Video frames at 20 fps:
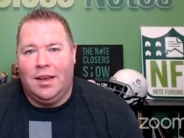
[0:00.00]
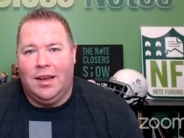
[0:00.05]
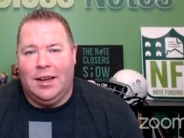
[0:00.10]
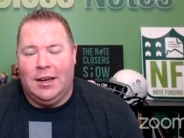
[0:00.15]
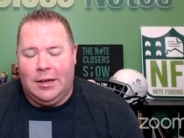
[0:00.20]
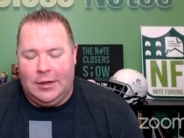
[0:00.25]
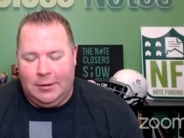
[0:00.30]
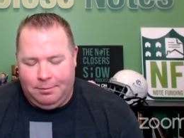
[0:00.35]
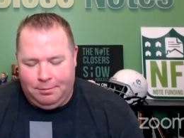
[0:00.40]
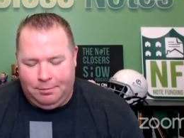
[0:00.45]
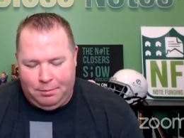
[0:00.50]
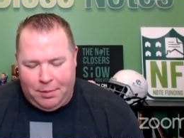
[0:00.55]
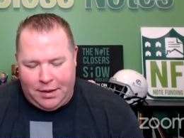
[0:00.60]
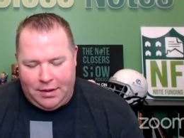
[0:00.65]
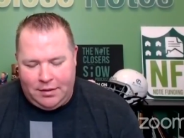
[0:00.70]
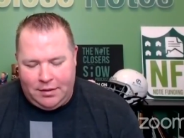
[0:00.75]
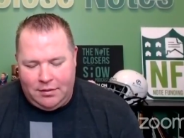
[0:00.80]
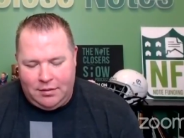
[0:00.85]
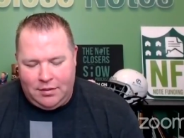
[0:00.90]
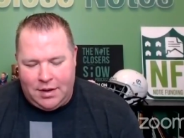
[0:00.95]
Um,
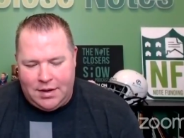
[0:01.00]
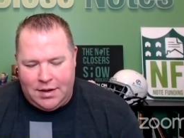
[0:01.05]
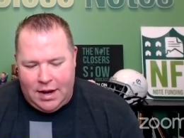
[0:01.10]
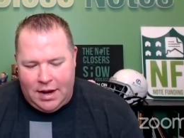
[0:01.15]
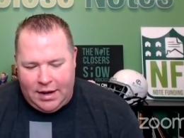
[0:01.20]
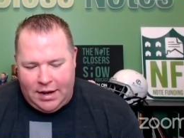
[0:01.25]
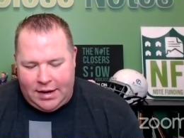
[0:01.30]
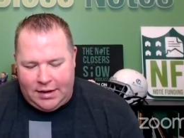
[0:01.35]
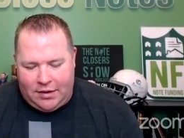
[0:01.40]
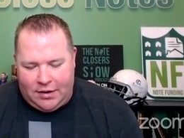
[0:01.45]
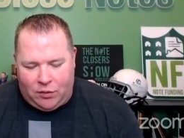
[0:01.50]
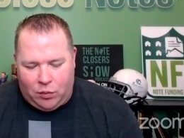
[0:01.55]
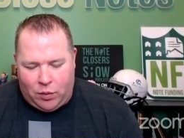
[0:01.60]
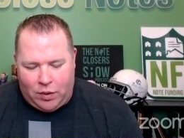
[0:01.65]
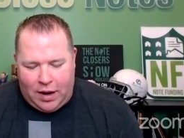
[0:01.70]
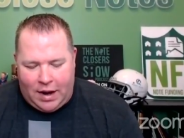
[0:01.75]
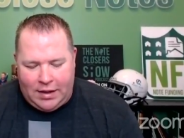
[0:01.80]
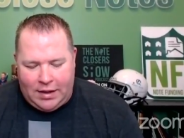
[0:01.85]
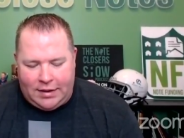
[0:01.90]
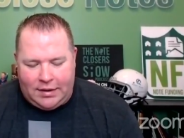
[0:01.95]
but the nuggets is
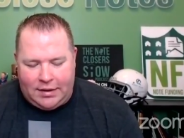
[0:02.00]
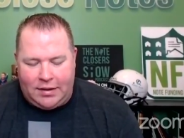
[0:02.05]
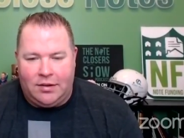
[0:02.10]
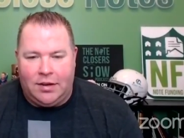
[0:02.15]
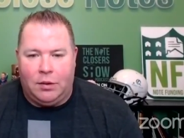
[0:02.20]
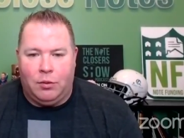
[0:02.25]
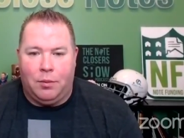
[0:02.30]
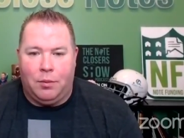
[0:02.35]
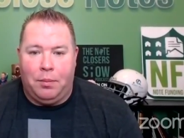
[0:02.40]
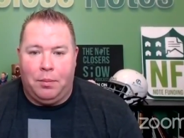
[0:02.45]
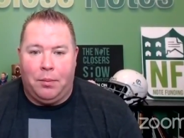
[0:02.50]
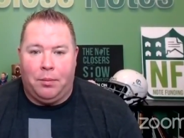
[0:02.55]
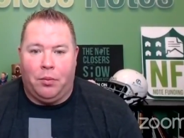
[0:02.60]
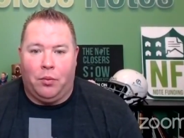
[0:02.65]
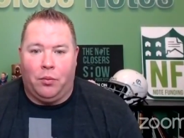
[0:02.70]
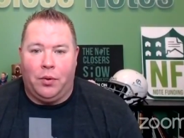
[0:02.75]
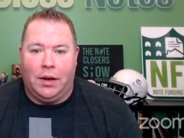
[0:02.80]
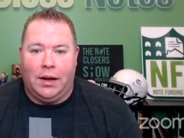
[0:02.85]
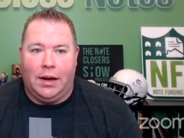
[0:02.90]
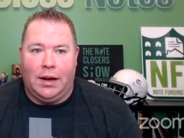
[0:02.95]
where I like to see what people
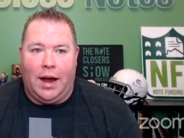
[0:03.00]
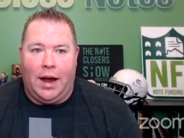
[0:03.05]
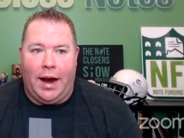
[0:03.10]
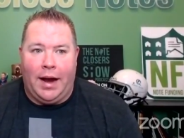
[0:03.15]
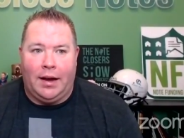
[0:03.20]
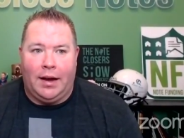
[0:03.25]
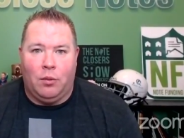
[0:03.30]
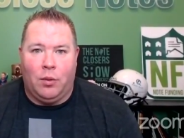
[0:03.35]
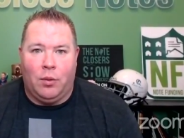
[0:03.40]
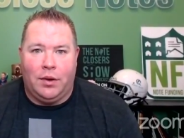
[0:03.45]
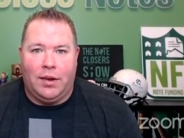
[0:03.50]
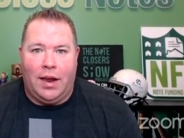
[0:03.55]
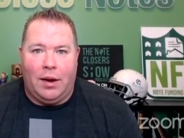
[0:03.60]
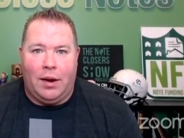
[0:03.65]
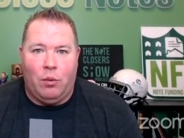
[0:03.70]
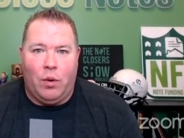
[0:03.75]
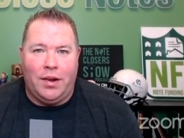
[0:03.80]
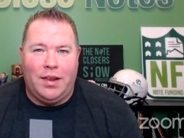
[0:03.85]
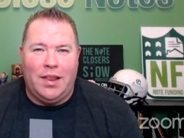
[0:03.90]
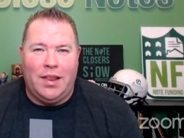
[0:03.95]
really like. What they
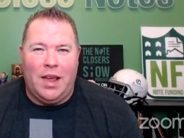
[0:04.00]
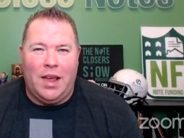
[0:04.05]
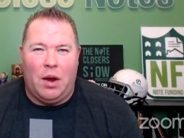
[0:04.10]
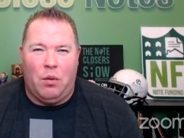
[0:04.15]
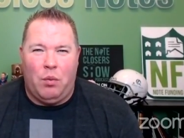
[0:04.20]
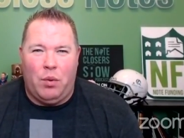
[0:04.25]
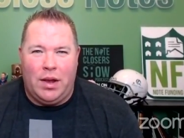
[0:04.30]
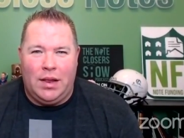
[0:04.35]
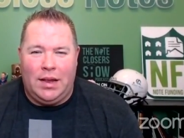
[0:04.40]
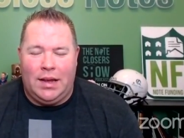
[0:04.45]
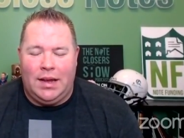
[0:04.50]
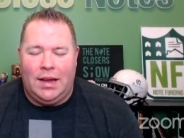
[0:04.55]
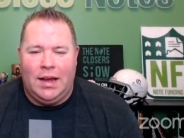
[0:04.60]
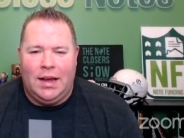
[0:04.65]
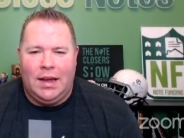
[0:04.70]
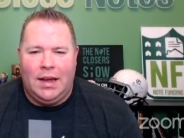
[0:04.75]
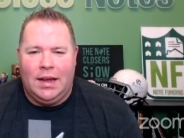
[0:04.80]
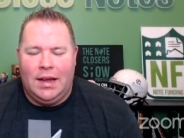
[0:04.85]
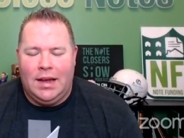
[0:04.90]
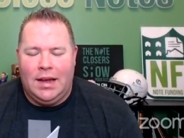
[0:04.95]
what they really
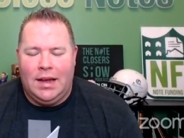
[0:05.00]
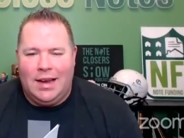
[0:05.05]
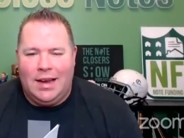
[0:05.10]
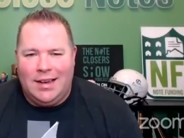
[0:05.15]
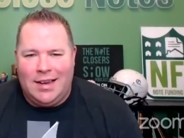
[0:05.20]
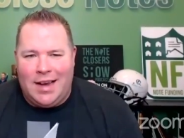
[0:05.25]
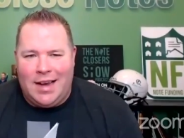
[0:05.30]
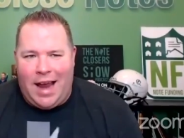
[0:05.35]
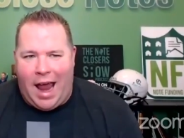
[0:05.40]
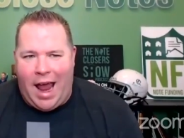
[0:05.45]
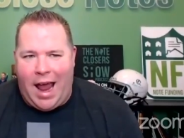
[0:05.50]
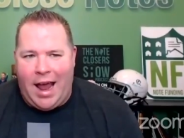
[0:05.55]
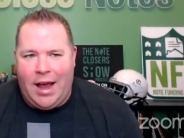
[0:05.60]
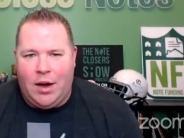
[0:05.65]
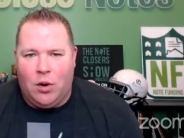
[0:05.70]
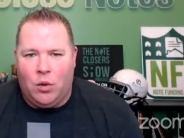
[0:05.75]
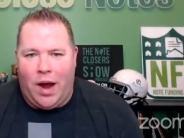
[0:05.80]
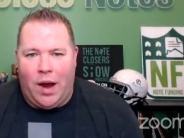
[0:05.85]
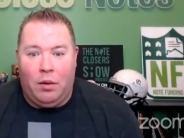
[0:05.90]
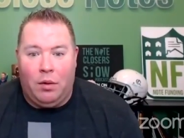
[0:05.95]
take away. What was
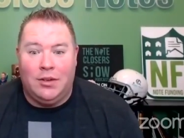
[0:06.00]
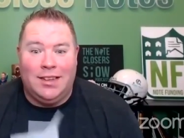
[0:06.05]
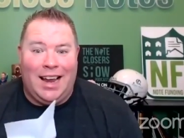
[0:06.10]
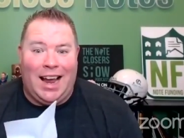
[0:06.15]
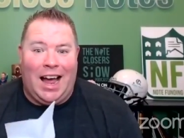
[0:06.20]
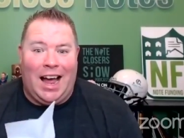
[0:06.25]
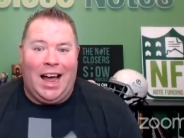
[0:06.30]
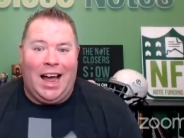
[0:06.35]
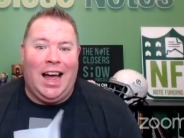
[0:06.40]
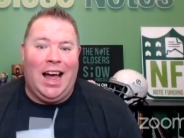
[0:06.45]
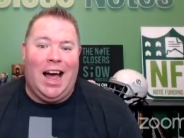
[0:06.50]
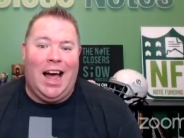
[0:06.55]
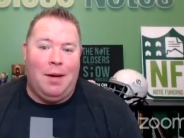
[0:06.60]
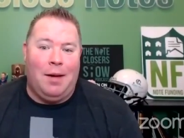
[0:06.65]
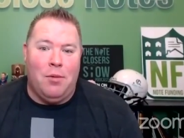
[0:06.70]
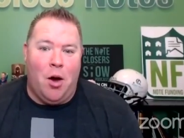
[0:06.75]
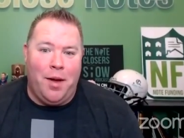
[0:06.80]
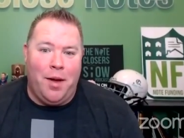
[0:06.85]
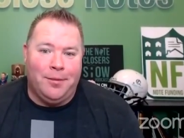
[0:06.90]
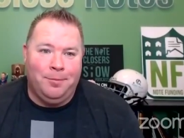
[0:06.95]
the aha
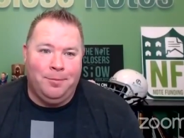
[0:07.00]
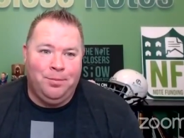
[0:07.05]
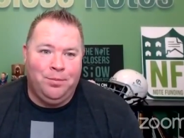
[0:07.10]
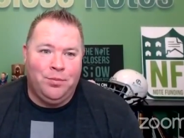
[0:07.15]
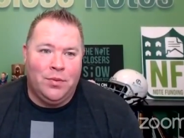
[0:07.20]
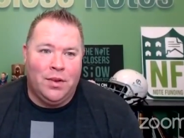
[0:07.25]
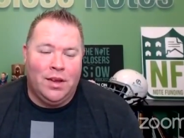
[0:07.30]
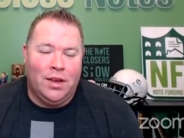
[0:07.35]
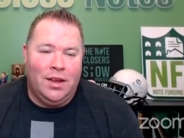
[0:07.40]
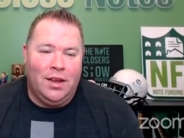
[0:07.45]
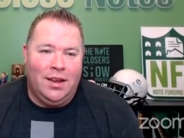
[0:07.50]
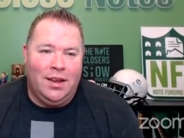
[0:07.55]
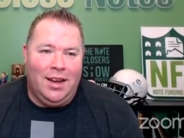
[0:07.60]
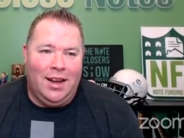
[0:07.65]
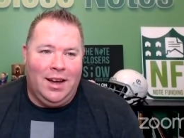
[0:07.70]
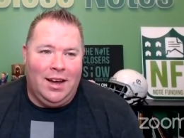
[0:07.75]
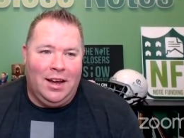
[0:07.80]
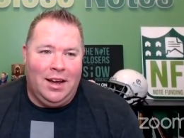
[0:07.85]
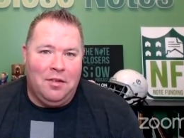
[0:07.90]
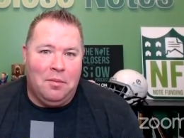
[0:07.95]
moment
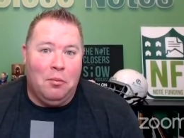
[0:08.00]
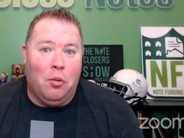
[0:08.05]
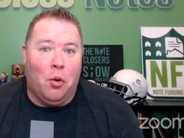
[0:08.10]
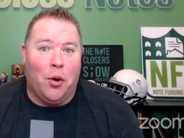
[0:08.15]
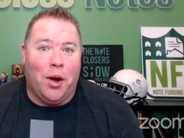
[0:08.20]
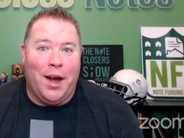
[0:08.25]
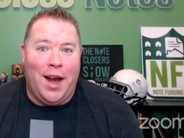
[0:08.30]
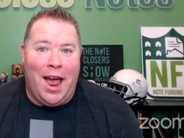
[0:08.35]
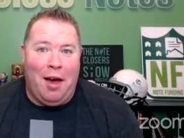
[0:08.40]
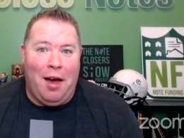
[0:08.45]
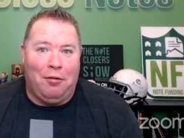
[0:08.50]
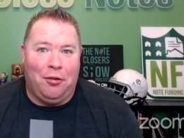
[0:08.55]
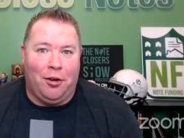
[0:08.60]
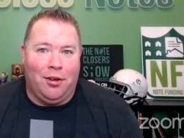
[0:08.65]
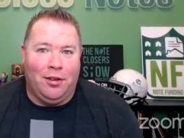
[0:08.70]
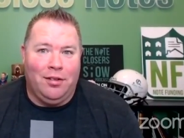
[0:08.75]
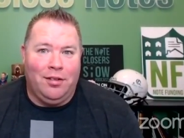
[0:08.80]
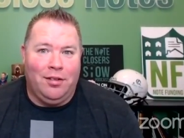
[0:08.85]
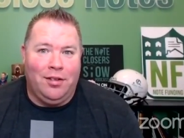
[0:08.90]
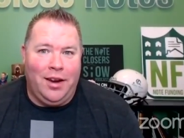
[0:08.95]
uh, the morning after?
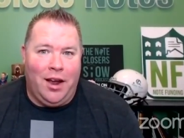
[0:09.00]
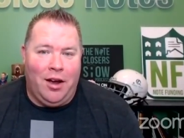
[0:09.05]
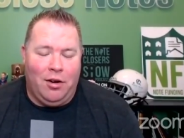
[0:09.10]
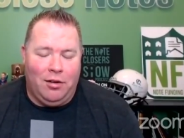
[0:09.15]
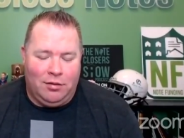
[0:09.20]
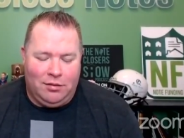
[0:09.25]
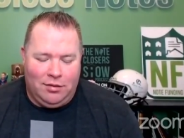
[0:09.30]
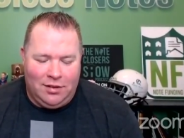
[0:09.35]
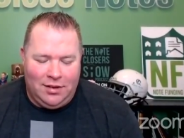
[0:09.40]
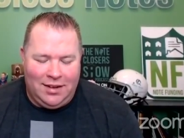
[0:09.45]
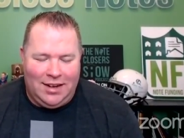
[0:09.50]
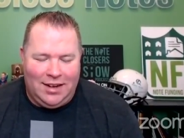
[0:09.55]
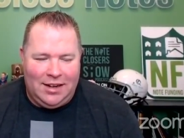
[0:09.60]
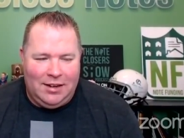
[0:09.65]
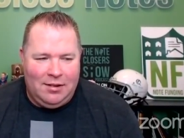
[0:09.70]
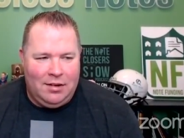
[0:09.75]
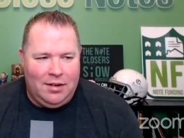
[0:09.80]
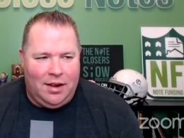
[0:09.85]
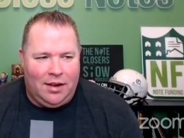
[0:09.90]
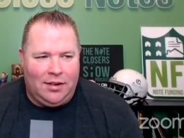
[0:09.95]
You know, uh,
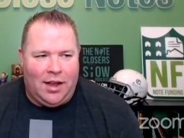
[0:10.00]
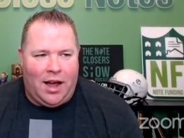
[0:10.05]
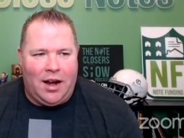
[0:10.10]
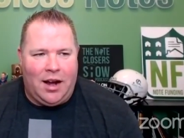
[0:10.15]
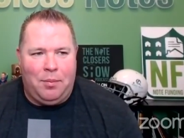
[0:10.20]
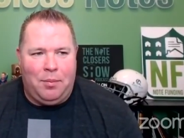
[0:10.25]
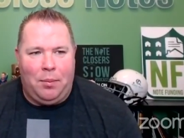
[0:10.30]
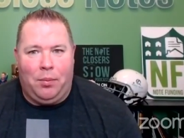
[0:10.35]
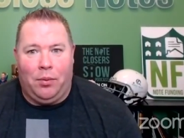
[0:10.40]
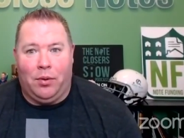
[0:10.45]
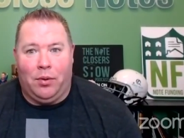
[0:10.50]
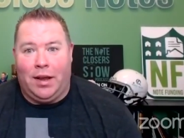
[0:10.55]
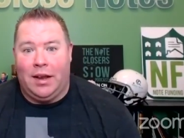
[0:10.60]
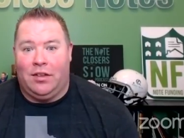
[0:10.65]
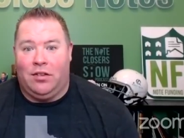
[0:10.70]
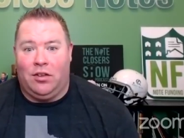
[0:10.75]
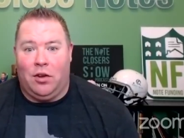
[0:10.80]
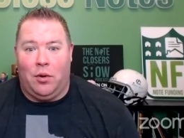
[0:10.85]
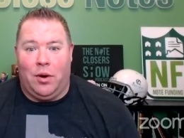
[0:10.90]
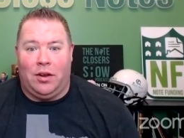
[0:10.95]
a lot of people get
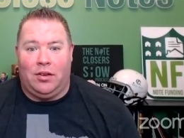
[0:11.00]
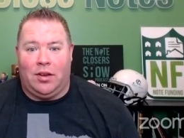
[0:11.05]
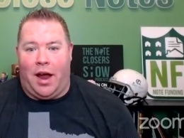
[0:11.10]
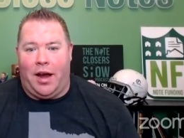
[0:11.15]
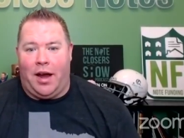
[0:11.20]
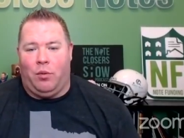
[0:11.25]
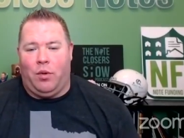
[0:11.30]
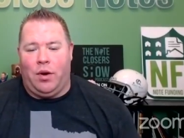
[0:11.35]
so excited.